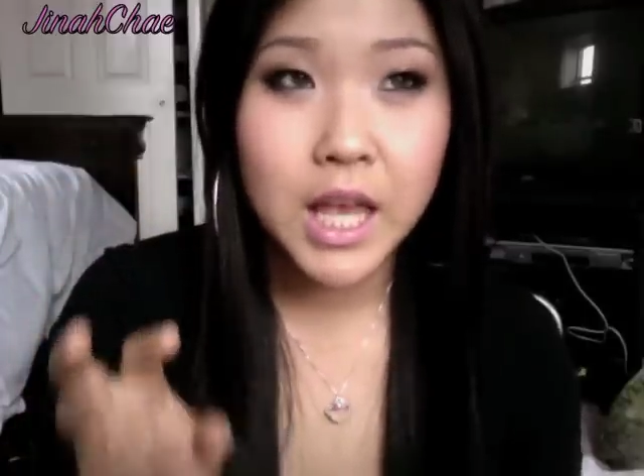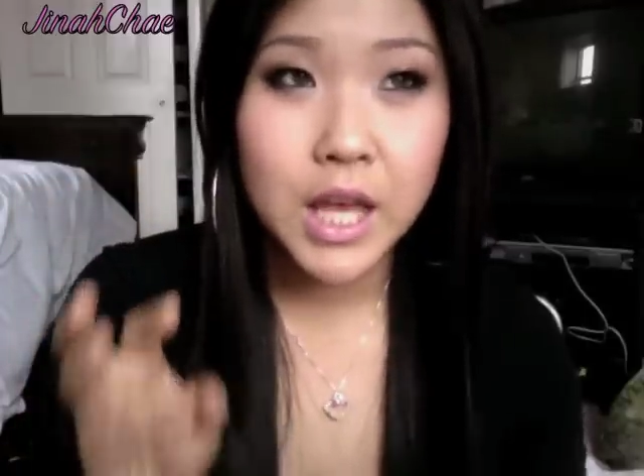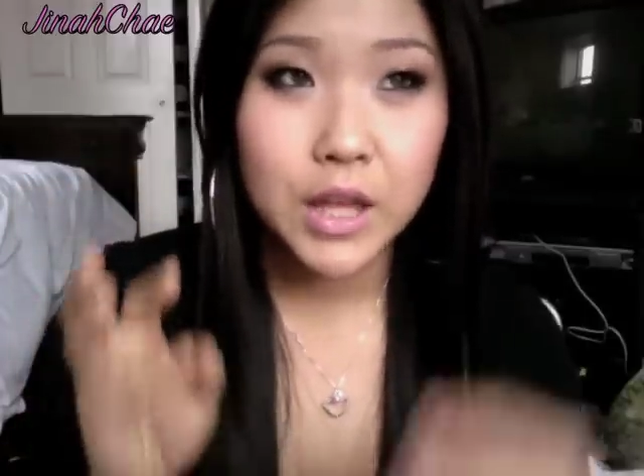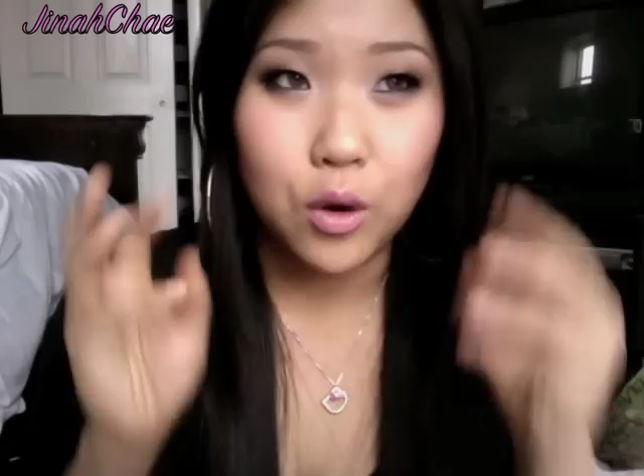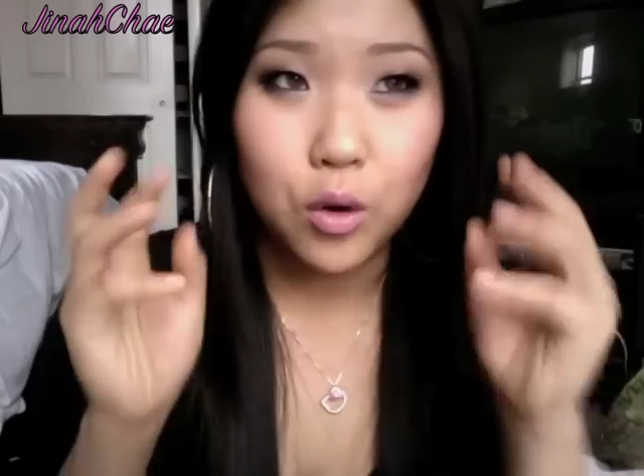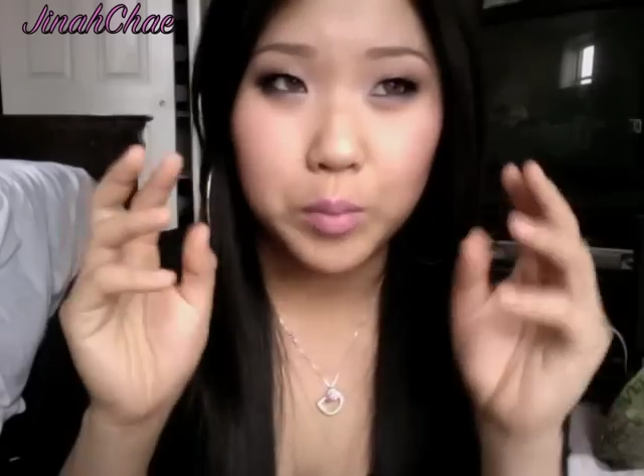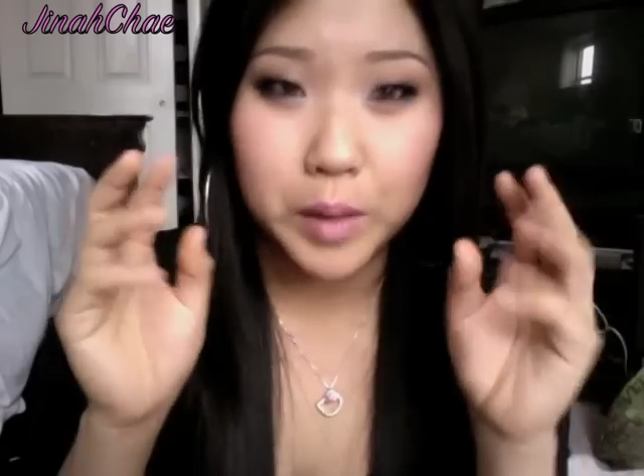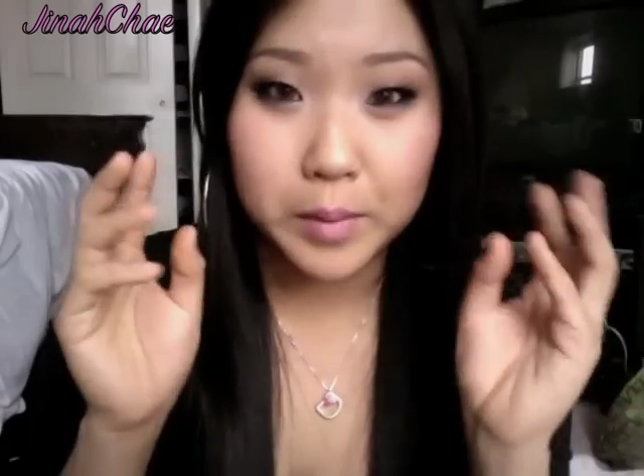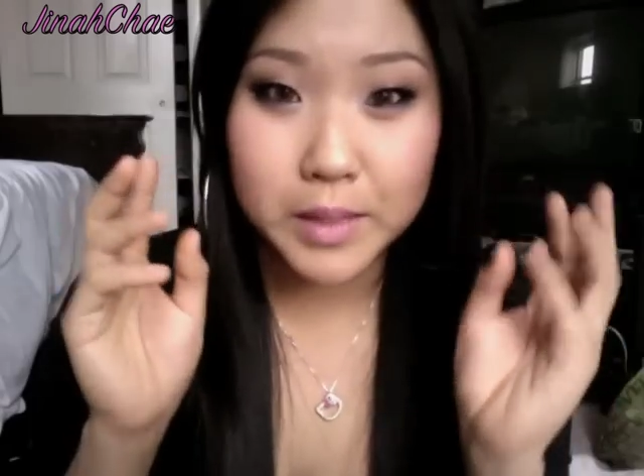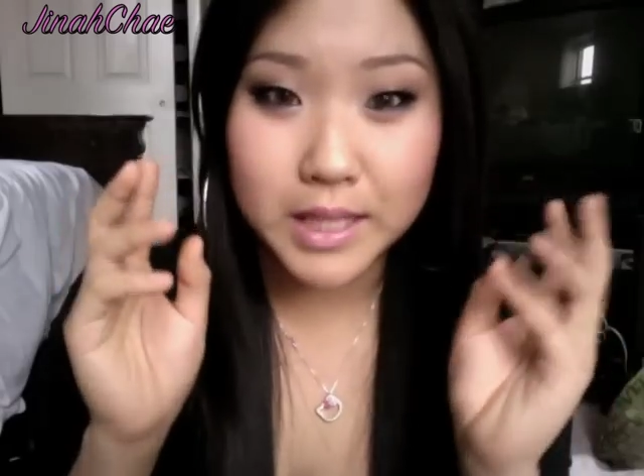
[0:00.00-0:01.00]
the whole
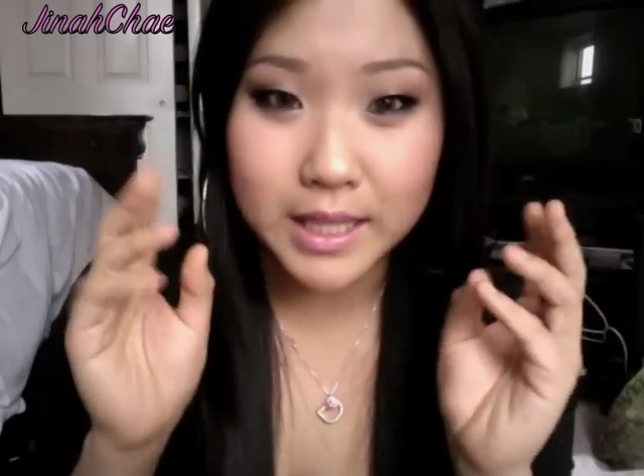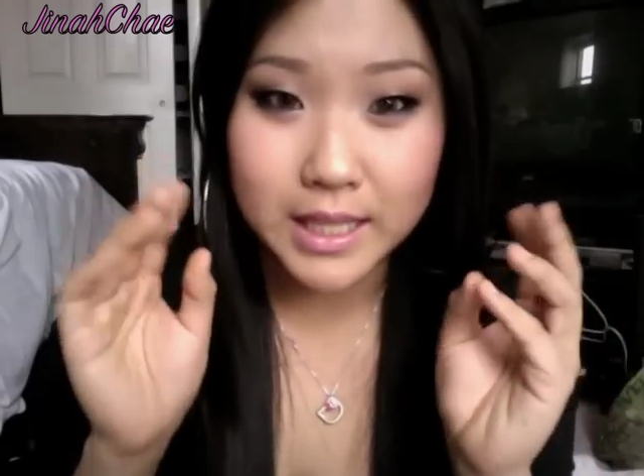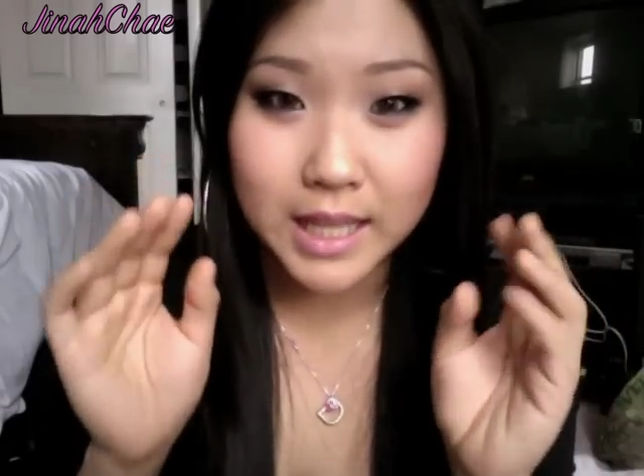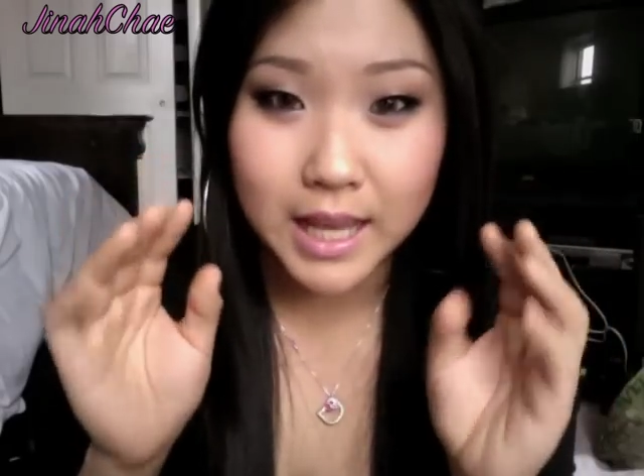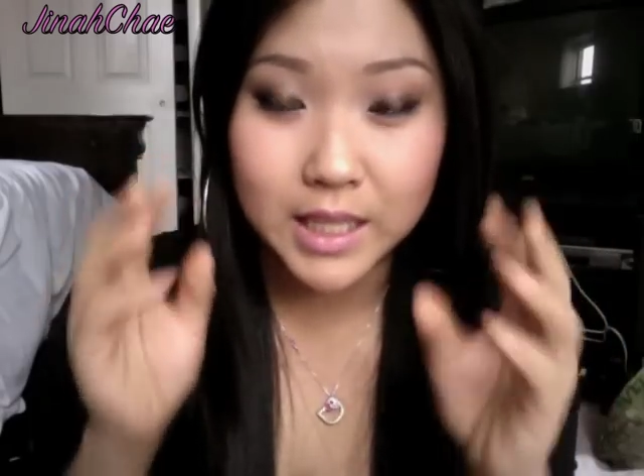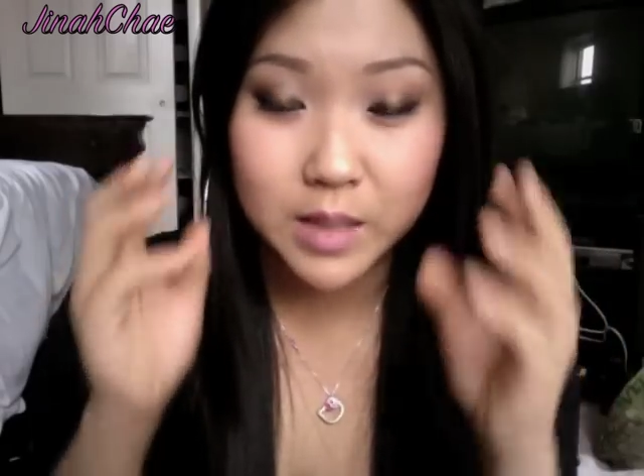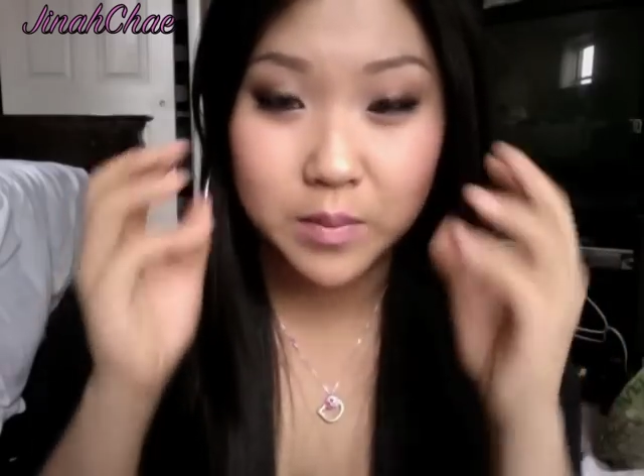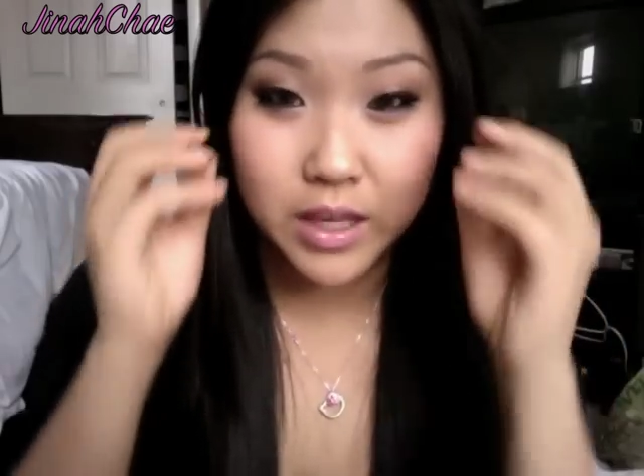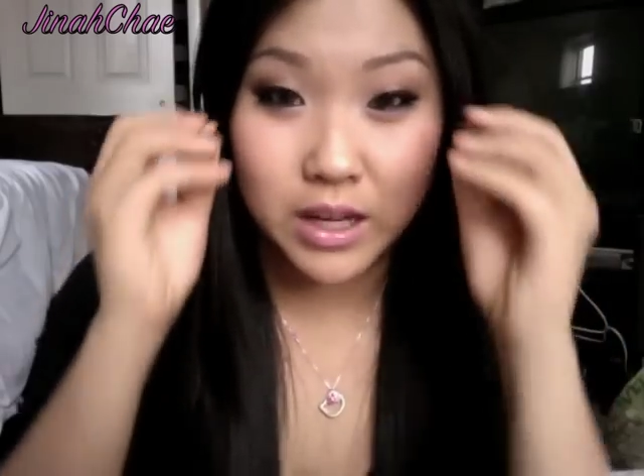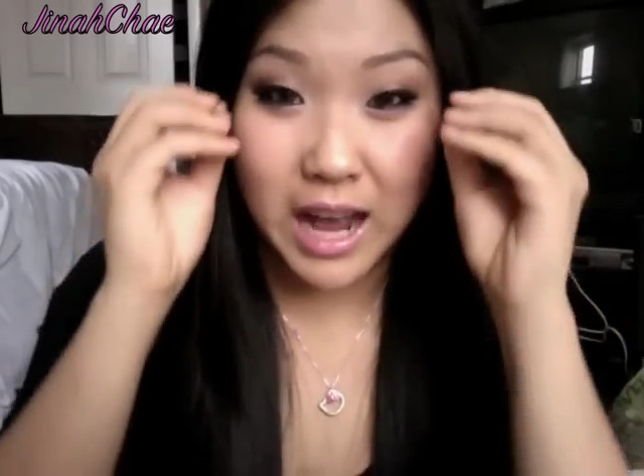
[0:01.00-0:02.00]
purpose in this eye is to make your